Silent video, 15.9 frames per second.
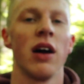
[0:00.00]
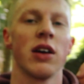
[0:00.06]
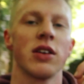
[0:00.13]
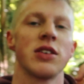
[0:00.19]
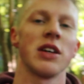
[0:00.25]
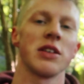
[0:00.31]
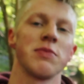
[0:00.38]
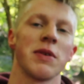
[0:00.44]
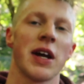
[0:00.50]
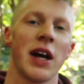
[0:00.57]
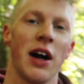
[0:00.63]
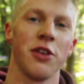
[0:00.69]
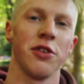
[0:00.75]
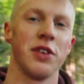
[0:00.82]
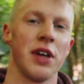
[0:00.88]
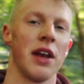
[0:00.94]
So that's my
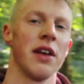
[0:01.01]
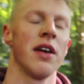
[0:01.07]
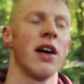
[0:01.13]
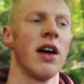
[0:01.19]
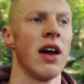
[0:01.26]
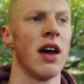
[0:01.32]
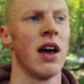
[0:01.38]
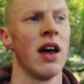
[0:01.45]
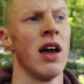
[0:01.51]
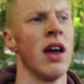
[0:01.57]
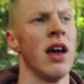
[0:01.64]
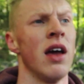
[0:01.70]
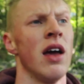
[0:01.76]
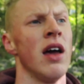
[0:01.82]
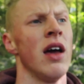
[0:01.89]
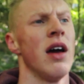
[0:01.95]
cardio done
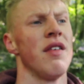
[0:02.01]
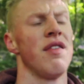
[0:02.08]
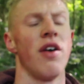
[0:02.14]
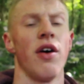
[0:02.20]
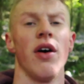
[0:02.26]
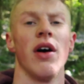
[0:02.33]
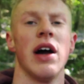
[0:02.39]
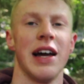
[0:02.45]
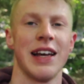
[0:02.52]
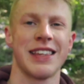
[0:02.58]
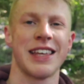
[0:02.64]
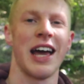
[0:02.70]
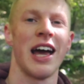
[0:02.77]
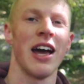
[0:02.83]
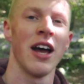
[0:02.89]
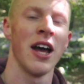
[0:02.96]
for
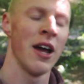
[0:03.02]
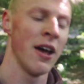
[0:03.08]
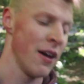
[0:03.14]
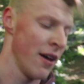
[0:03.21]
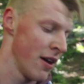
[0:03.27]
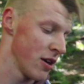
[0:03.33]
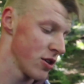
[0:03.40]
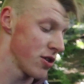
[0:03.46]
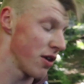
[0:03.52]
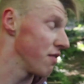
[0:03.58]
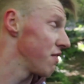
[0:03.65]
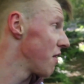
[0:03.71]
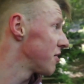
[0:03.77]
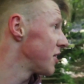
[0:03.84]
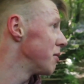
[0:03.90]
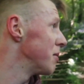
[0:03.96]
HIIT. It's done
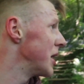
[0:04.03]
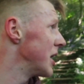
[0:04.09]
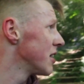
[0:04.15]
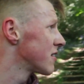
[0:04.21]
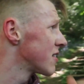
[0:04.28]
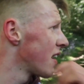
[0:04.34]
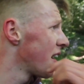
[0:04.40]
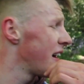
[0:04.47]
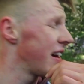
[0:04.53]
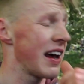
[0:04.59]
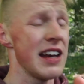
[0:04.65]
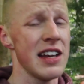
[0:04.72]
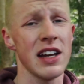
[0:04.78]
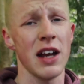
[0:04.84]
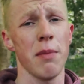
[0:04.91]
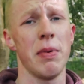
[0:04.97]
15 minutes. It
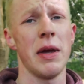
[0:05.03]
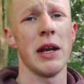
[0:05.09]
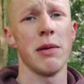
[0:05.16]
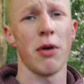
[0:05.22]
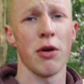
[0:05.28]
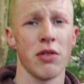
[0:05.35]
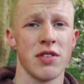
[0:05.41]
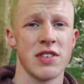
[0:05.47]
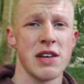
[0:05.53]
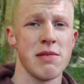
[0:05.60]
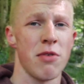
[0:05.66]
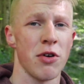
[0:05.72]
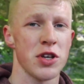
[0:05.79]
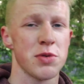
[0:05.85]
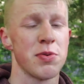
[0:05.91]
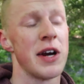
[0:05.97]
ended up being about the same
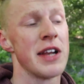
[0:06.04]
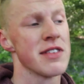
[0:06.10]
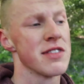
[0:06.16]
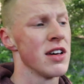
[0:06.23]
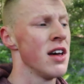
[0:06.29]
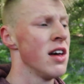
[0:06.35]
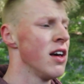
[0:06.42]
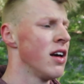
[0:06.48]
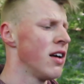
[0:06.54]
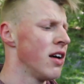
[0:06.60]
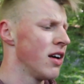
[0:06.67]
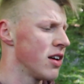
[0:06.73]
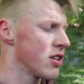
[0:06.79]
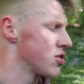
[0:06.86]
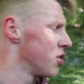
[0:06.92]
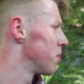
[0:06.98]
amount of sprints,
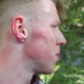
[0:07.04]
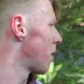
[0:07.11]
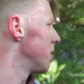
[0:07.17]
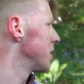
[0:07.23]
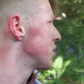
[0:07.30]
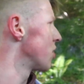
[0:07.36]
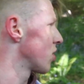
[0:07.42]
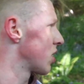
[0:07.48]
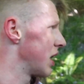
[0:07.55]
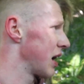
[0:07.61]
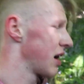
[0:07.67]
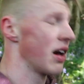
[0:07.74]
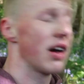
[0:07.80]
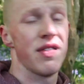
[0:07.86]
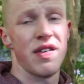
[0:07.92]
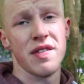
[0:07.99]
so it probably took
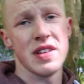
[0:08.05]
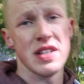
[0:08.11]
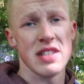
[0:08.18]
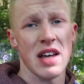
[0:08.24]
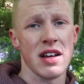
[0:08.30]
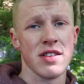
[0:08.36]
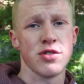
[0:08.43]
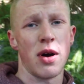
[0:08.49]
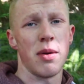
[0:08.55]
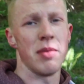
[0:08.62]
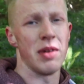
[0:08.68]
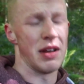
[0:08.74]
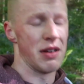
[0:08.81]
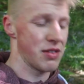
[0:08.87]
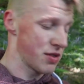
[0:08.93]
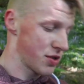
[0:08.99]
like 15 seconds to go up
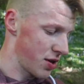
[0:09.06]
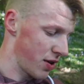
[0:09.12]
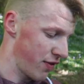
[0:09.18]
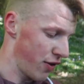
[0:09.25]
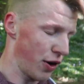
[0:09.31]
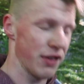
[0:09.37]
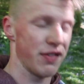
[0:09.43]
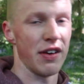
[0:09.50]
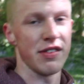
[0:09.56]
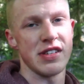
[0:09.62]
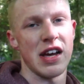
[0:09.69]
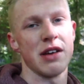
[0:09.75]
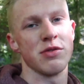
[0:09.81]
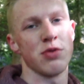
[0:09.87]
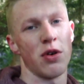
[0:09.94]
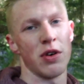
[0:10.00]
and 45
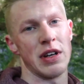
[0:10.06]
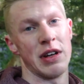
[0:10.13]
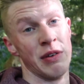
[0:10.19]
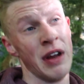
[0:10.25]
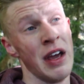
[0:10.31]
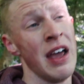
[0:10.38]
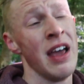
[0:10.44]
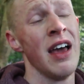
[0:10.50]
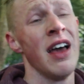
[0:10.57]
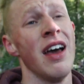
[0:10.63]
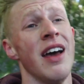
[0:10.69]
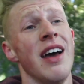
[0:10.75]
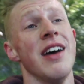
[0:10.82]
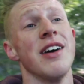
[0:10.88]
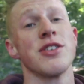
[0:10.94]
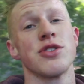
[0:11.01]
seconds walking down.
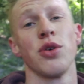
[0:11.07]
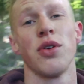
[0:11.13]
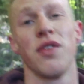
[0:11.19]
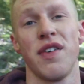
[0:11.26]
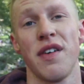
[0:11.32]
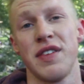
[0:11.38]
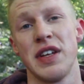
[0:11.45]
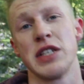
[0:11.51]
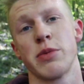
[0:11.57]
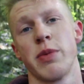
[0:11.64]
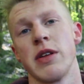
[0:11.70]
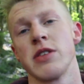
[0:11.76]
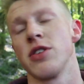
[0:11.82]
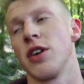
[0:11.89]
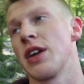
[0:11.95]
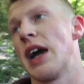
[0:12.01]
So 15
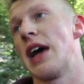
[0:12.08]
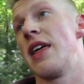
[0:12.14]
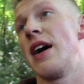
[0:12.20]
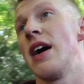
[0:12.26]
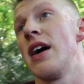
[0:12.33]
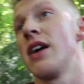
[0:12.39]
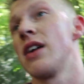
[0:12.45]
sprints altogether.